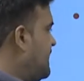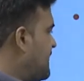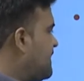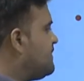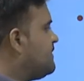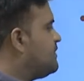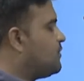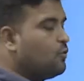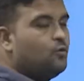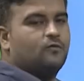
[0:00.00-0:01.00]
another
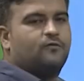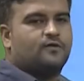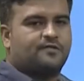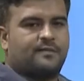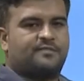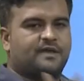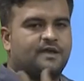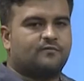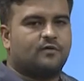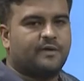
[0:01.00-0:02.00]
rule for subject
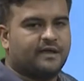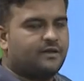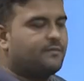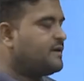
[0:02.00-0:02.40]
and verb agreement